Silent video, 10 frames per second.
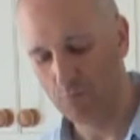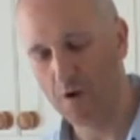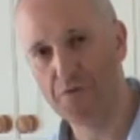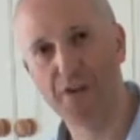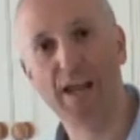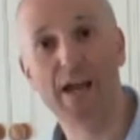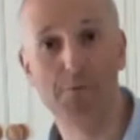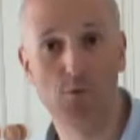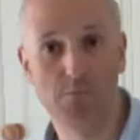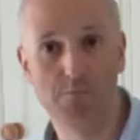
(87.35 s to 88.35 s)
with the
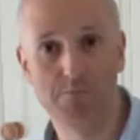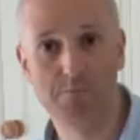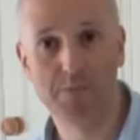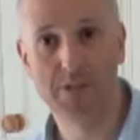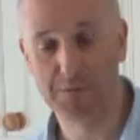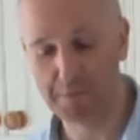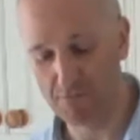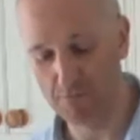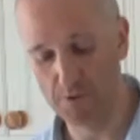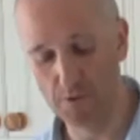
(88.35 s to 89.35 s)
label has
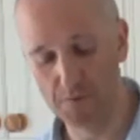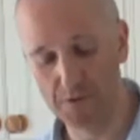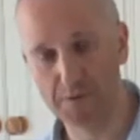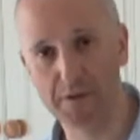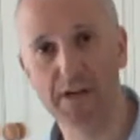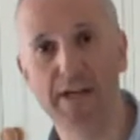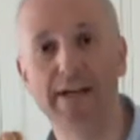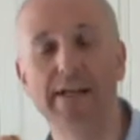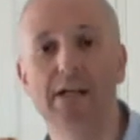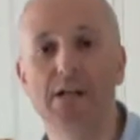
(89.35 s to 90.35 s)
been removed okay